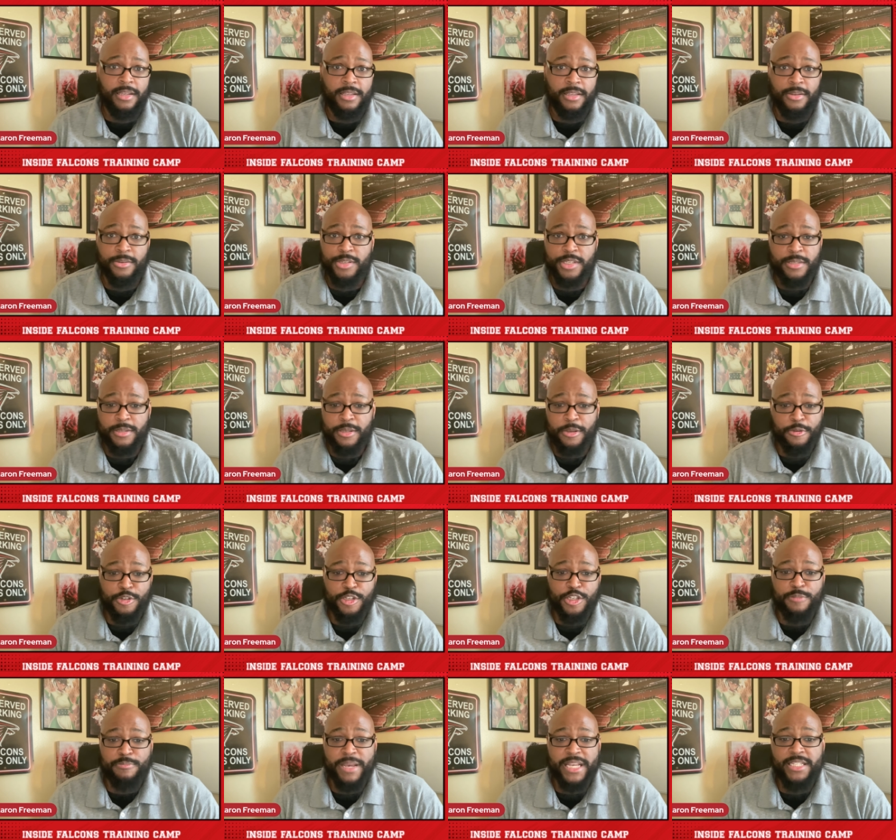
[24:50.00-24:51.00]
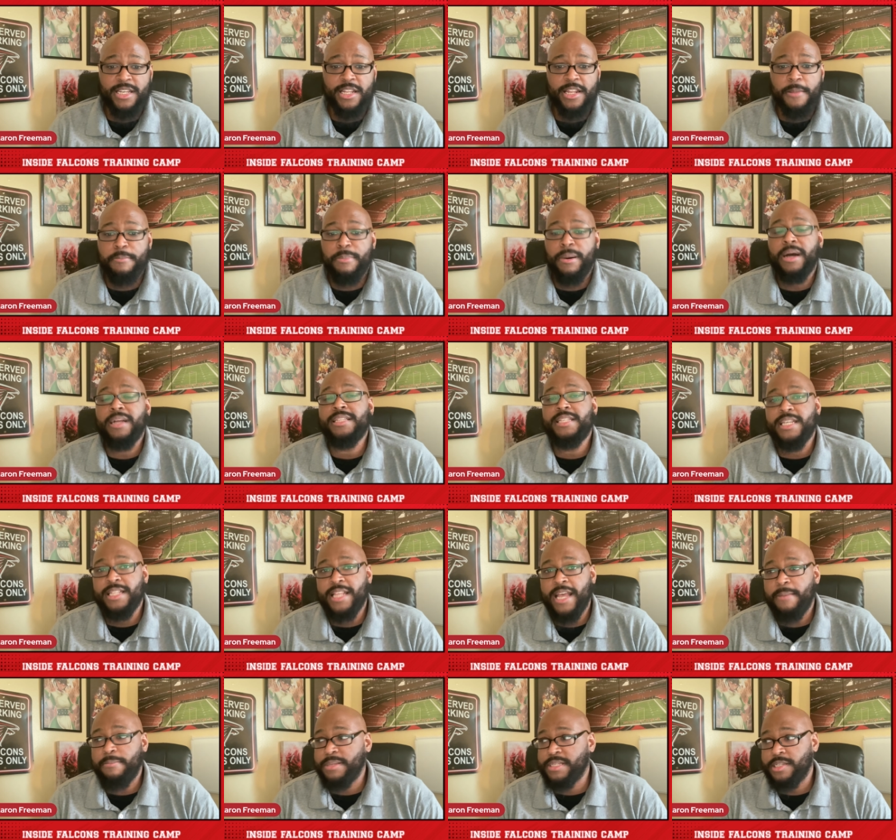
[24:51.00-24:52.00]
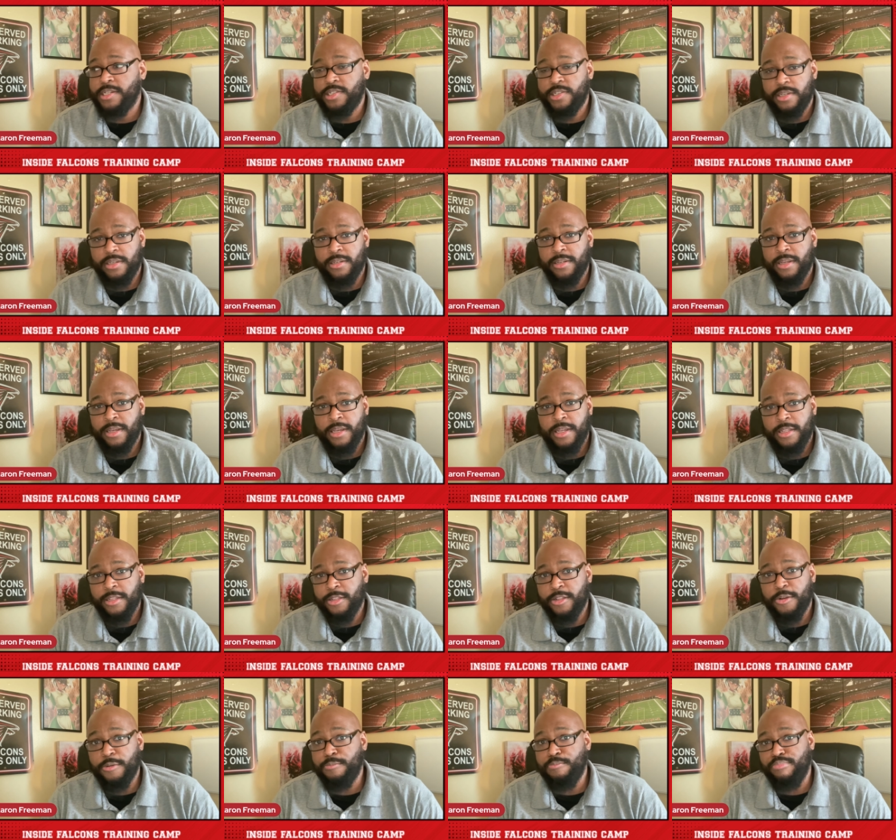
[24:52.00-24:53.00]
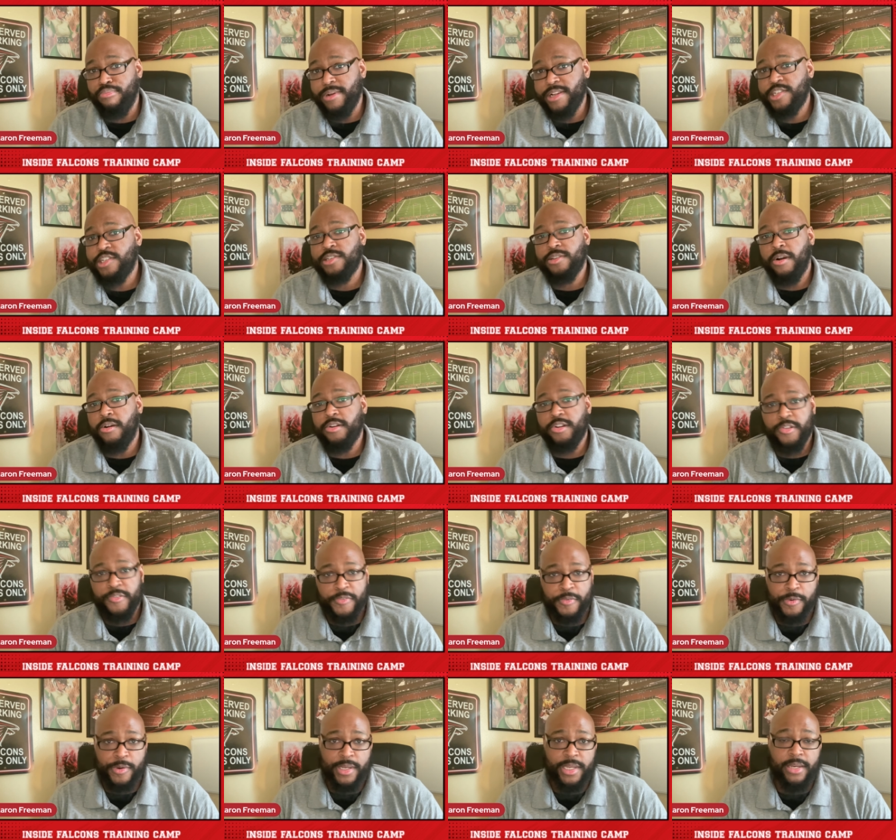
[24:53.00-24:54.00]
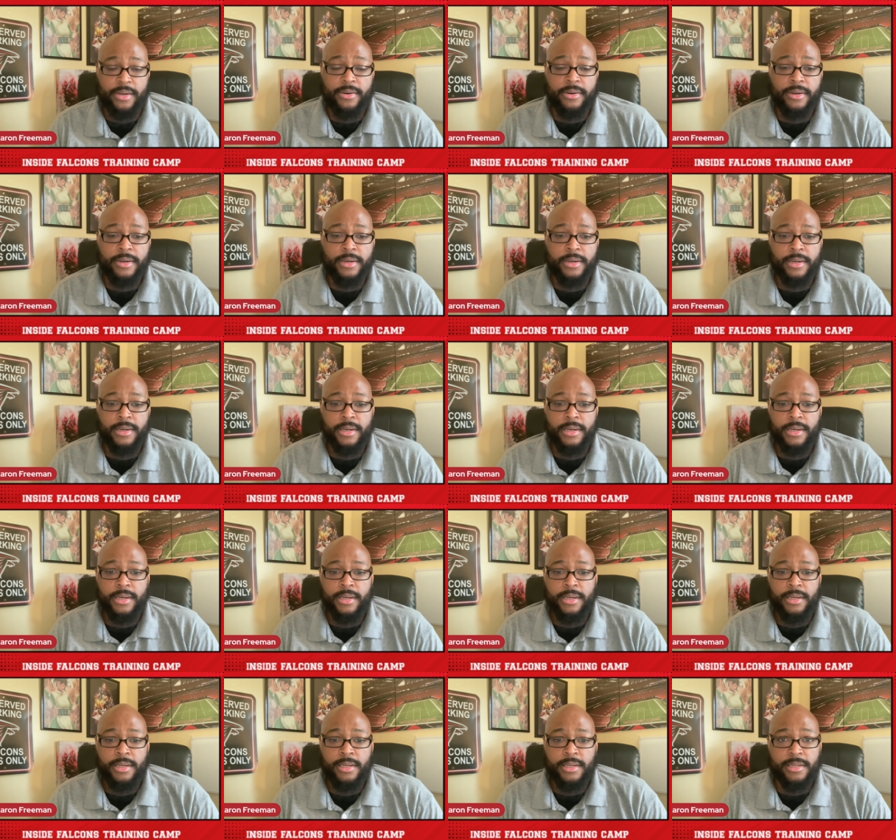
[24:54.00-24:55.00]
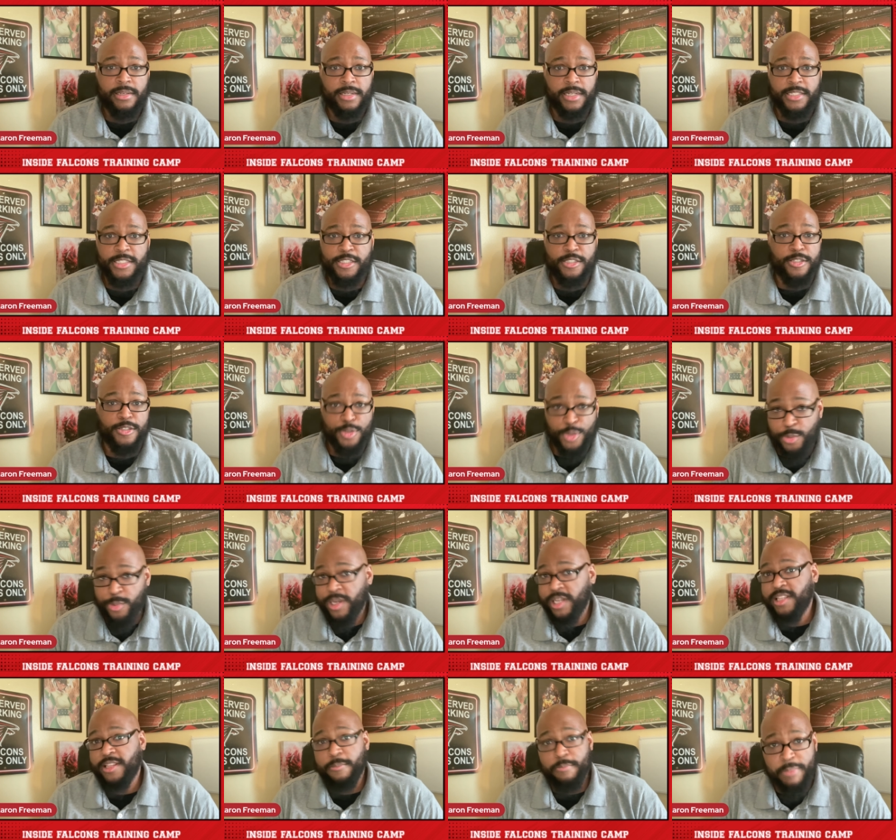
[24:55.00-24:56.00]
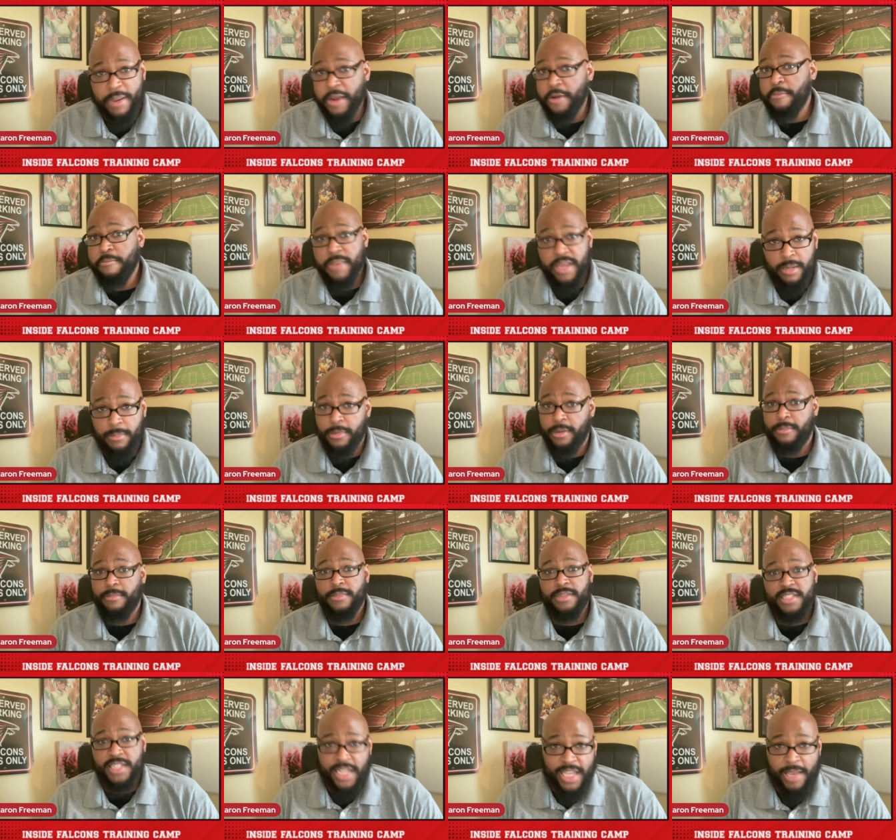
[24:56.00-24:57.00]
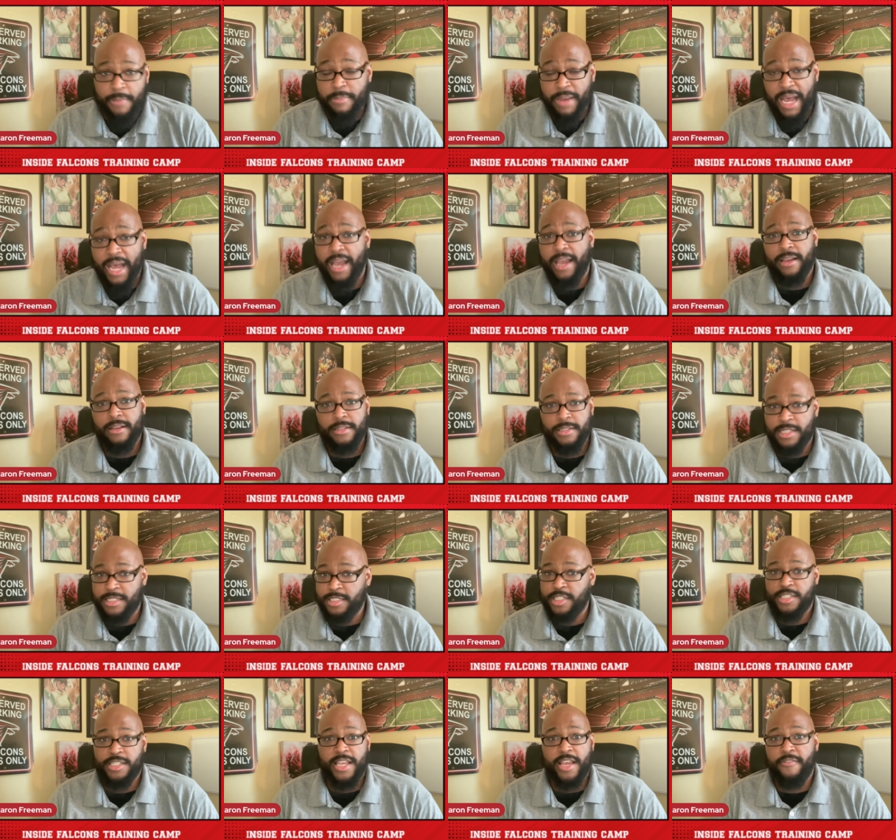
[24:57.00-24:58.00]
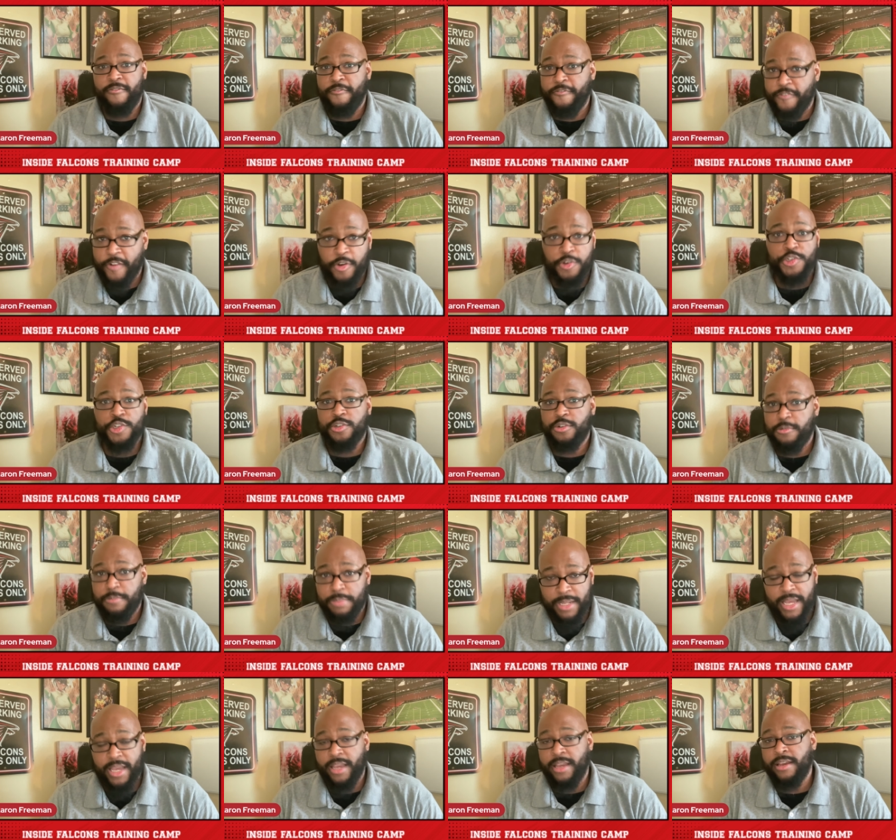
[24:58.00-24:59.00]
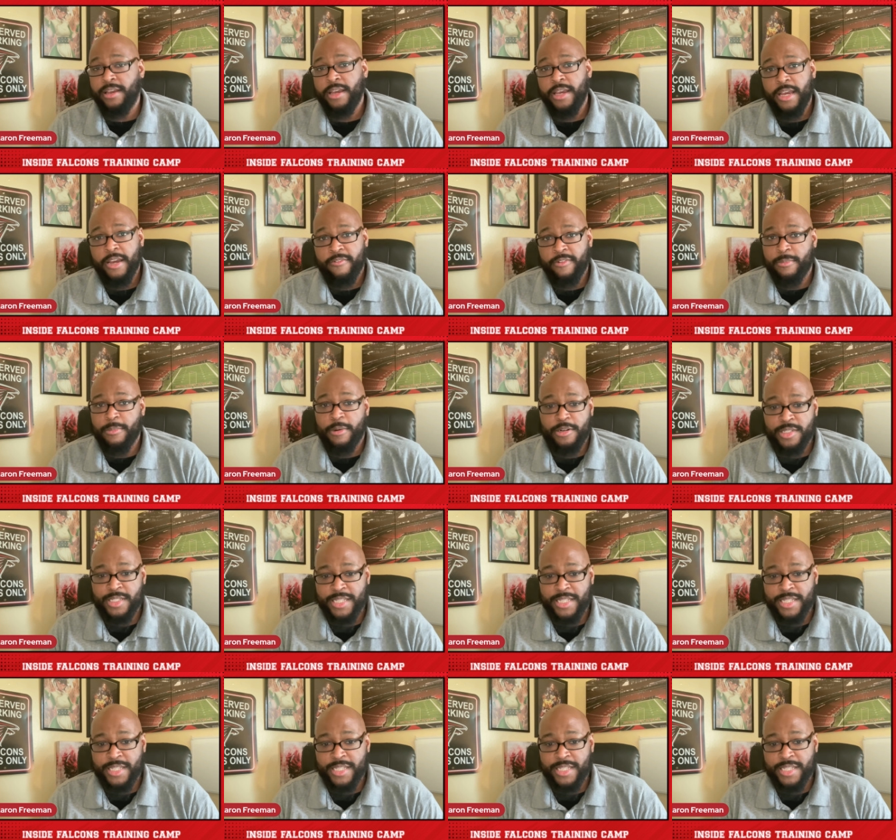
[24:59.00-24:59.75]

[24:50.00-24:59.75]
you're just you're just basically punting that position. They're bridge starters for a year. It's doing the bare minimum to get by. Let's just get functional play from our